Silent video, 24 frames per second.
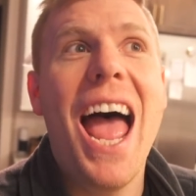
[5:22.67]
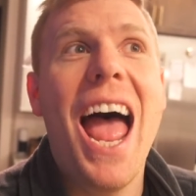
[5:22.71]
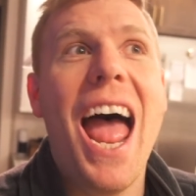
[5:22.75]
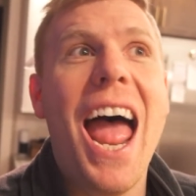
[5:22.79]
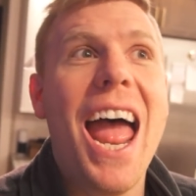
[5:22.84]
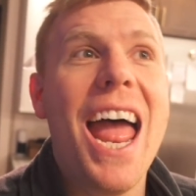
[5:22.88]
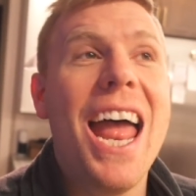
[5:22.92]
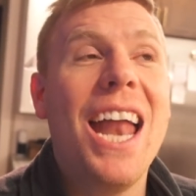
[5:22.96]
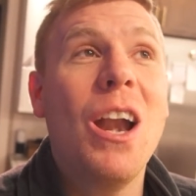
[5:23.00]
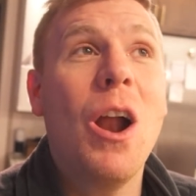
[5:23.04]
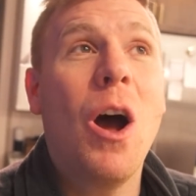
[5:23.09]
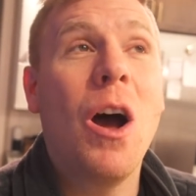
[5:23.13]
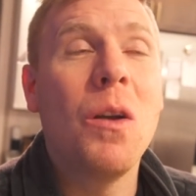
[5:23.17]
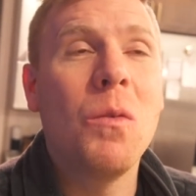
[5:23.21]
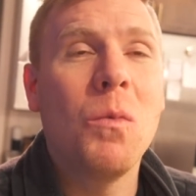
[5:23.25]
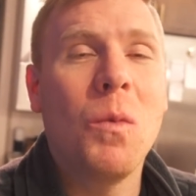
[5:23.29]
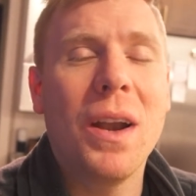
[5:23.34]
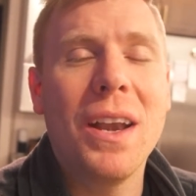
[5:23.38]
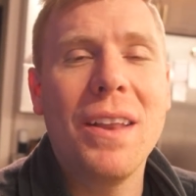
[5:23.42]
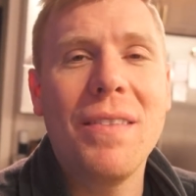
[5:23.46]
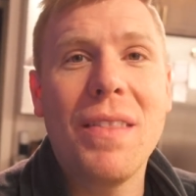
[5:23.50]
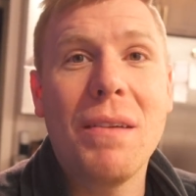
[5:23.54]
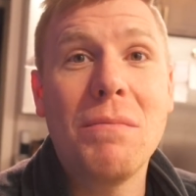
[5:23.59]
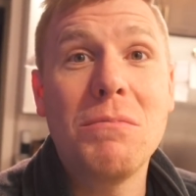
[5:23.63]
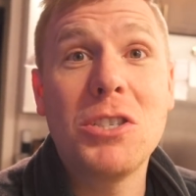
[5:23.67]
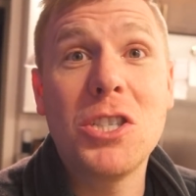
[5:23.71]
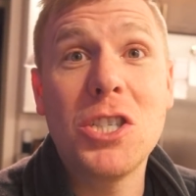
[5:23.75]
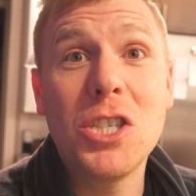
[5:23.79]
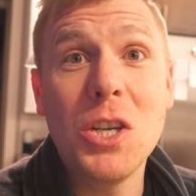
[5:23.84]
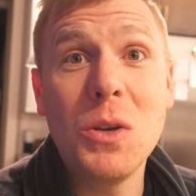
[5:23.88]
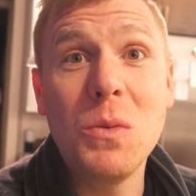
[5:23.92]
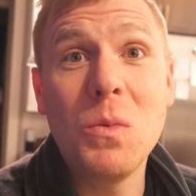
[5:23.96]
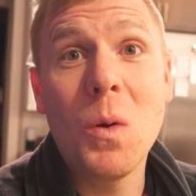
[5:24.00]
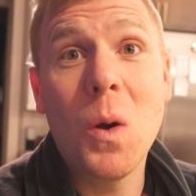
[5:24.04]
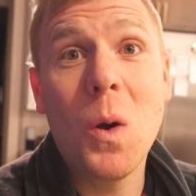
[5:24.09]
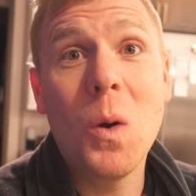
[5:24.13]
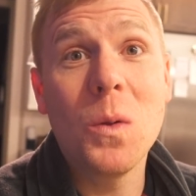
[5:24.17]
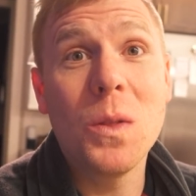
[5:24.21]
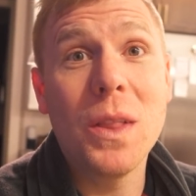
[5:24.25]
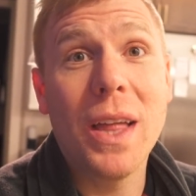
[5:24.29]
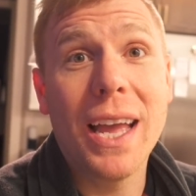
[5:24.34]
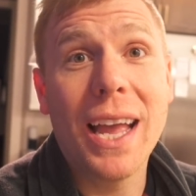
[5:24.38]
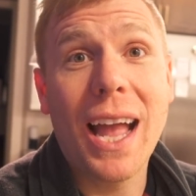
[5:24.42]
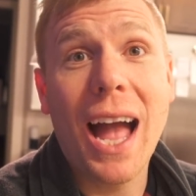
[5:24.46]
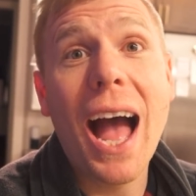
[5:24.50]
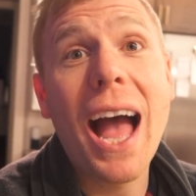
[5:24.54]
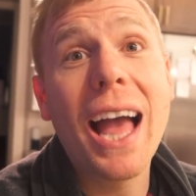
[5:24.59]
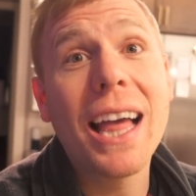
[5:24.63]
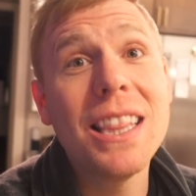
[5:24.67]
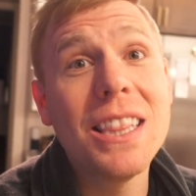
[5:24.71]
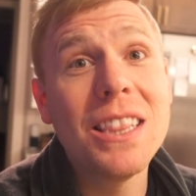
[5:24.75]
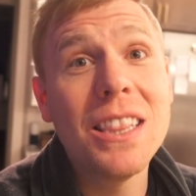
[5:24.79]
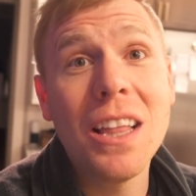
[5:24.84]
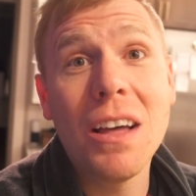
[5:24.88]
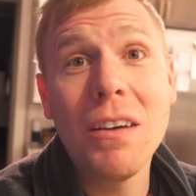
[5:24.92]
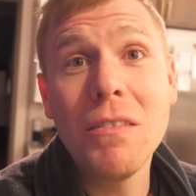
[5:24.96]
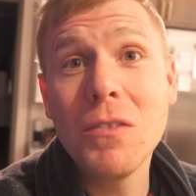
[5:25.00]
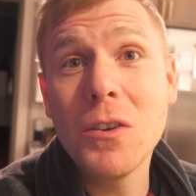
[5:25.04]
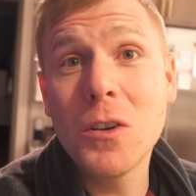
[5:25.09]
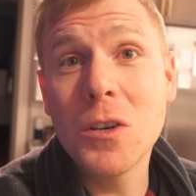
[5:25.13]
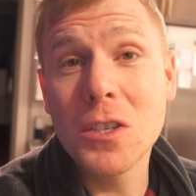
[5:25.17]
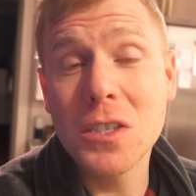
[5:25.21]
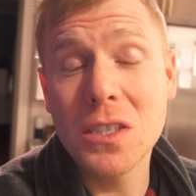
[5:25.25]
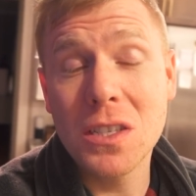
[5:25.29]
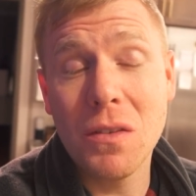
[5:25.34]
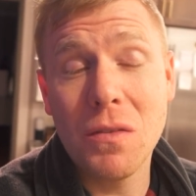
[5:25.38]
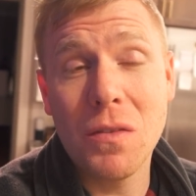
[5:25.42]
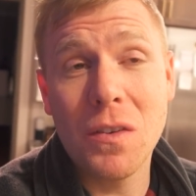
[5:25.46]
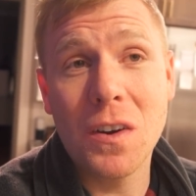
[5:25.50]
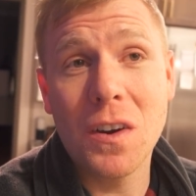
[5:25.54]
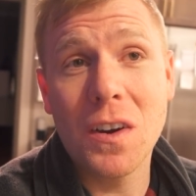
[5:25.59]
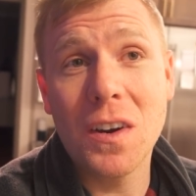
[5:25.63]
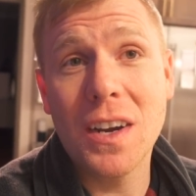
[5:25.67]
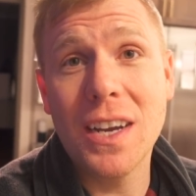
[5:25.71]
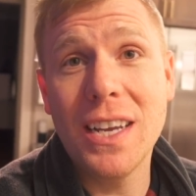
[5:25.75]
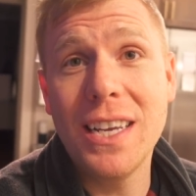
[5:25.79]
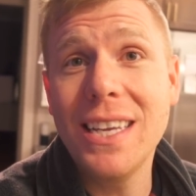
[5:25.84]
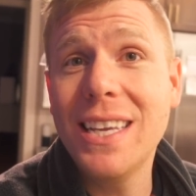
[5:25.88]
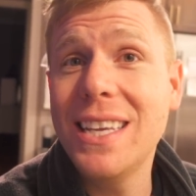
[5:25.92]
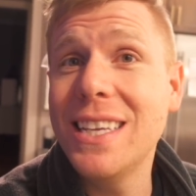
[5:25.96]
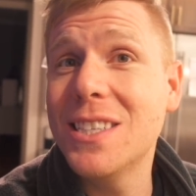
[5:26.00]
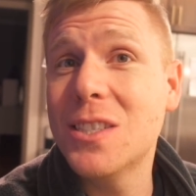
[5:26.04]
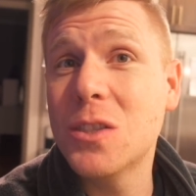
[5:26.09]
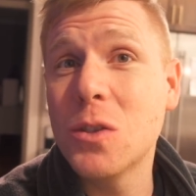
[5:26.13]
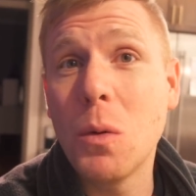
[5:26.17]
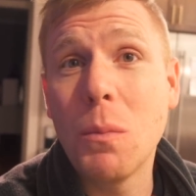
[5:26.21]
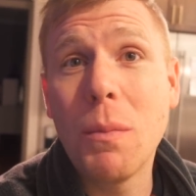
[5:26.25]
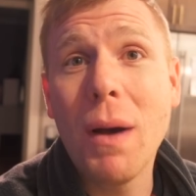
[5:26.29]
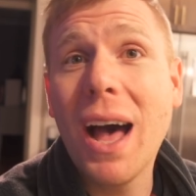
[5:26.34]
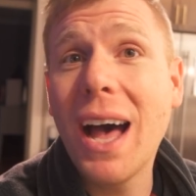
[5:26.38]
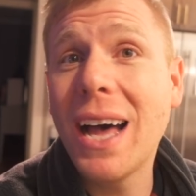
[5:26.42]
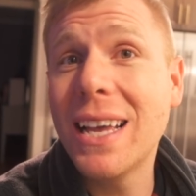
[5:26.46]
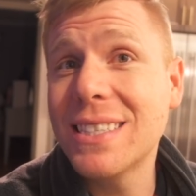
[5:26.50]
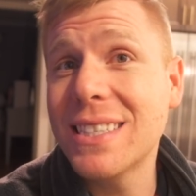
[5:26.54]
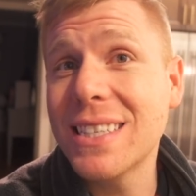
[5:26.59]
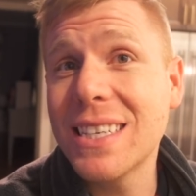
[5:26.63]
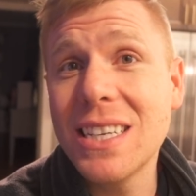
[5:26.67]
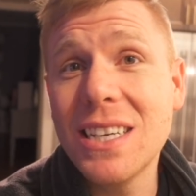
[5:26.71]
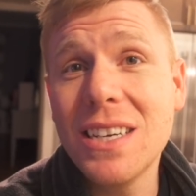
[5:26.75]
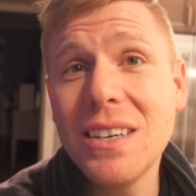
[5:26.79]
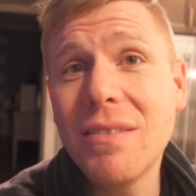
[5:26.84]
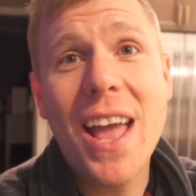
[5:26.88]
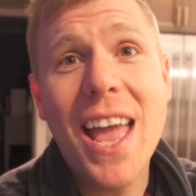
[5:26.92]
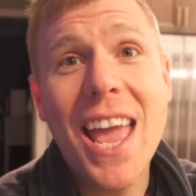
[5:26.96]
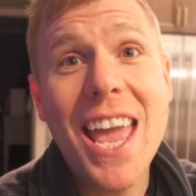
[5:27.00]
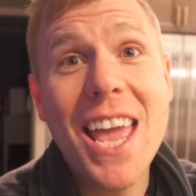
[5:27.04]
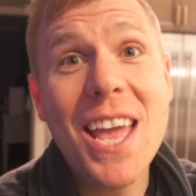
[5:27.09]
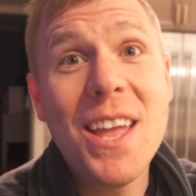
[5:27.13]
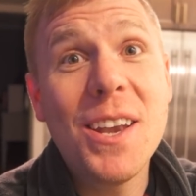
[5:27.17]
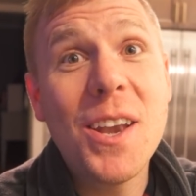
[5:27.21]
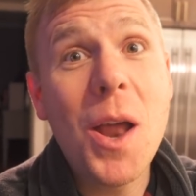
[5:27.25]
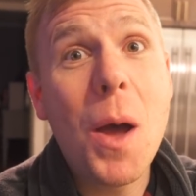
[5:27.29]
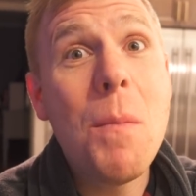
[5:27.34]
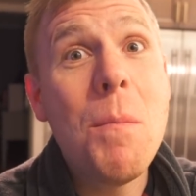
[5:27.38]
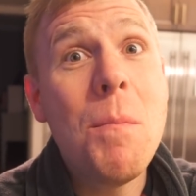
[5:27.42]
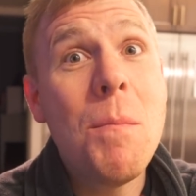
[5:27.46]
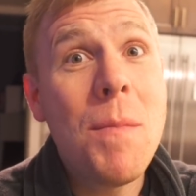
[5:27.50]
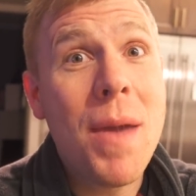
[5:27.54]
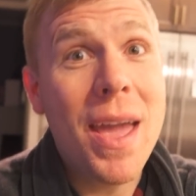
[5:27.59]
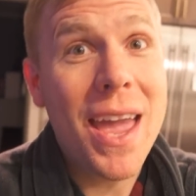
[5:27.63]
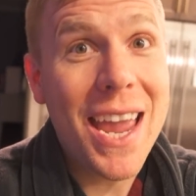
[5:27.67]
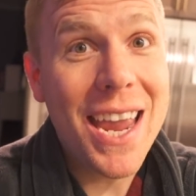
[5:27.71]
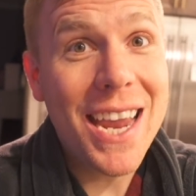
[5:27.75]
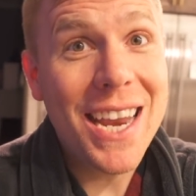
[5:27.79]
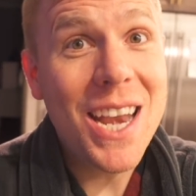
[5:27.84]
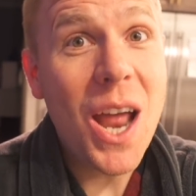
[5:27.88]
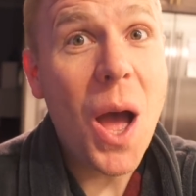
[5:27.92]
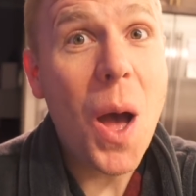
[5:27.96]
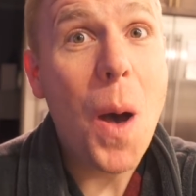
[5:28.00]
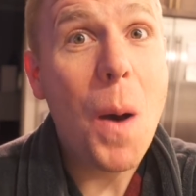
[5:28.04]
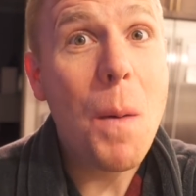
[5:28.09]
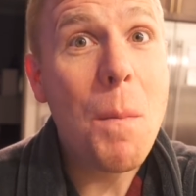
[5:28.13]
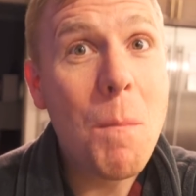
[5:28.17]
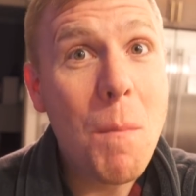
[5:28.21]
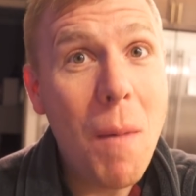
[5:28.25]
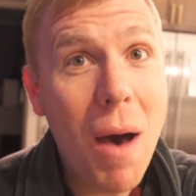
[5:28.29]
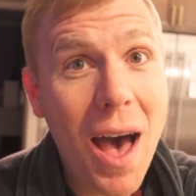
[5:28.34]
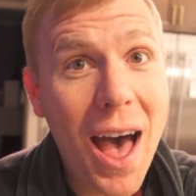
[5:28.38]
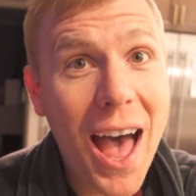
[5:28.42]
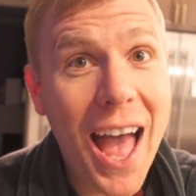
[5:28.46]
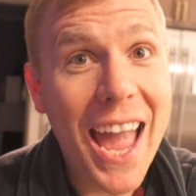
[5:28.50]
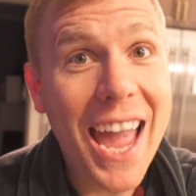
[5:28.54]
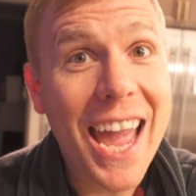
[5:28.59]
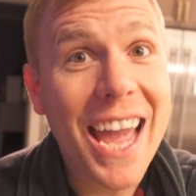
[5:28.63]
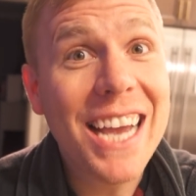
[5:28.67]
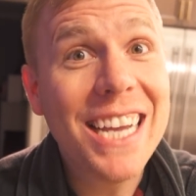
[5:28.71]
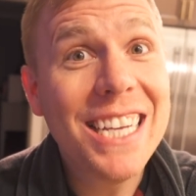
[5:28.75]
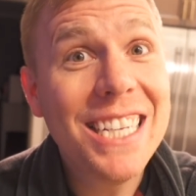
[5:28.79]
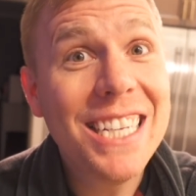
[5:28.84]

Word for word: And on one of them she wrote like, I love Christopher, he's so positive. It made my